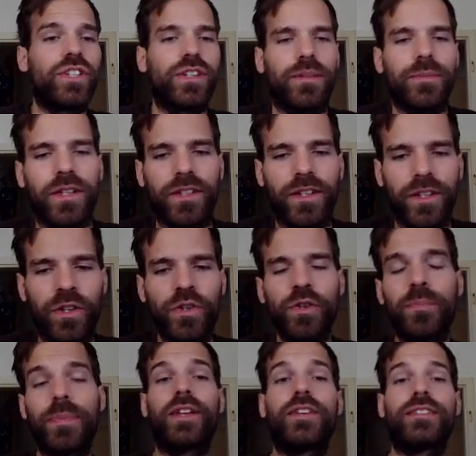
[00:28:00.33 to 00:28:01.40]
I'm not gonna do
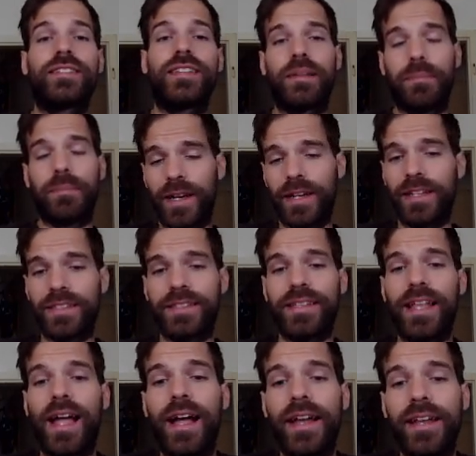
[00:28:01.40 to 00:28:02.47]
because that money is
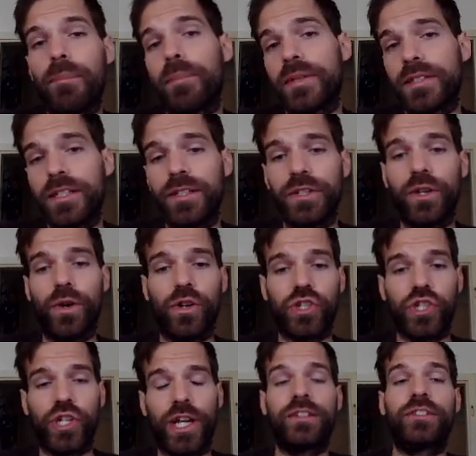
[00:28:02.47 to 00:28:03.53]
tied up until the
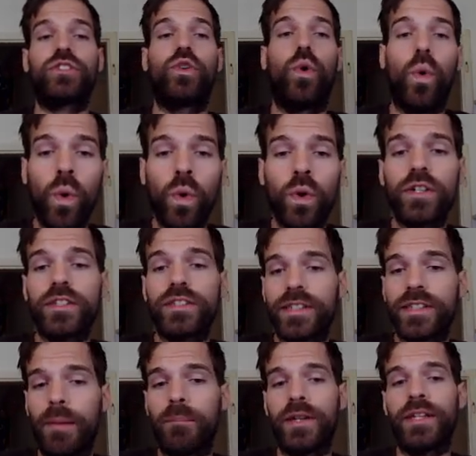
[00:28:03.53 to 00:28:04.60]
auction ends or
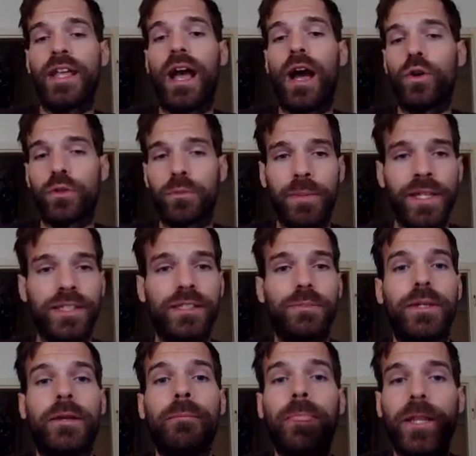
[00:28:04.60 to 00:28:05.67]
somebody outbids
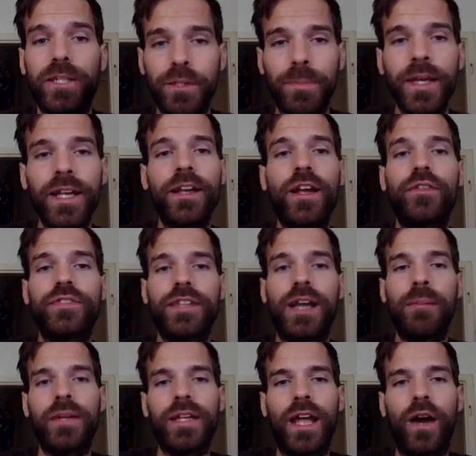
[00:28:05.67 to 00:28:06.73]
me. Speaking of
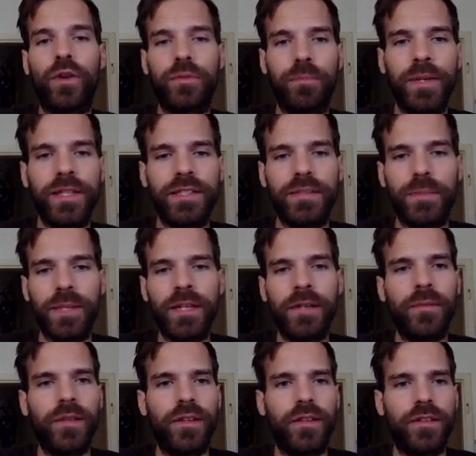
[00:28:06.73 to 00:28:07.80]
somebody outbids
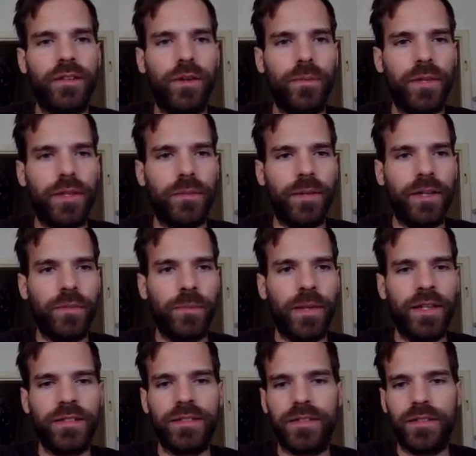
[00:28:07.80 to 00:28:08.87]
me, no, not my
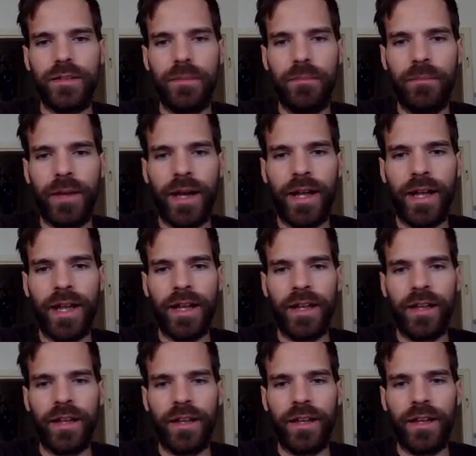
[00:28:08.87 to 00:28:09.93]
domains, my
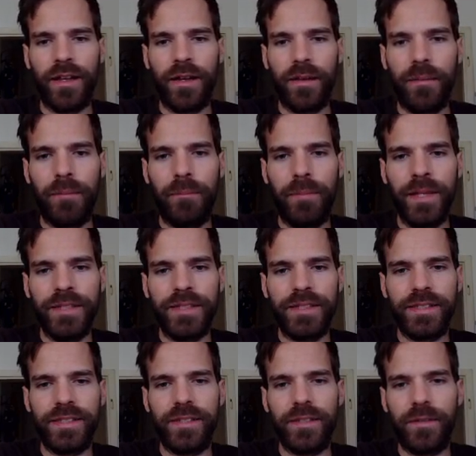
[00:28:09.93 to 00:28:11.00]

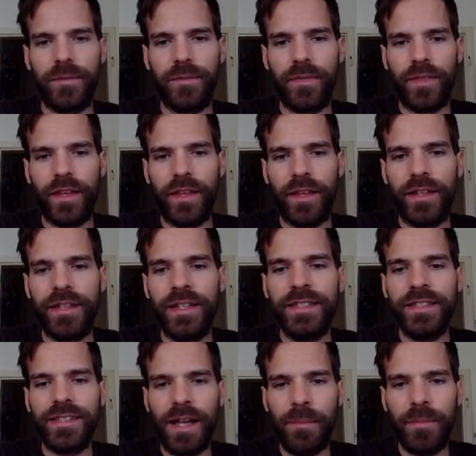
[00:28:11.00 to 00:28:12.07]
bids. Did
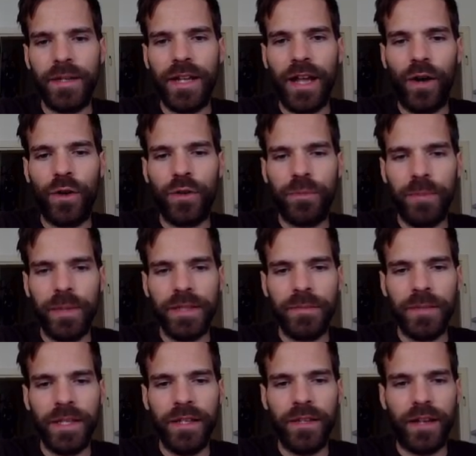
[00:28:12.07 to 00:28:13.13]
somebody outbid
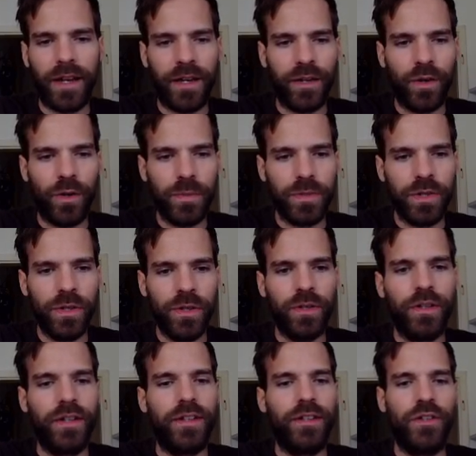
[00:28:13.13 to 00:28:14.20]
me? I hope
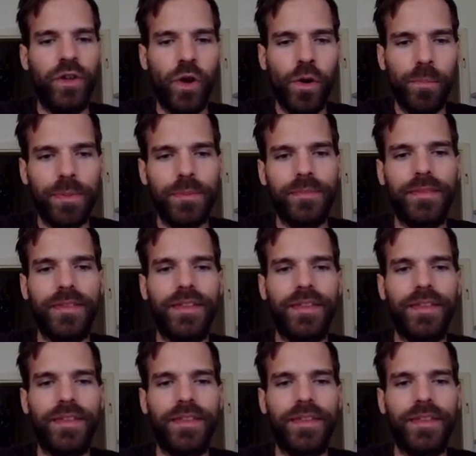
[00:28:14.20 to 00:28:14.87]
so. Nope.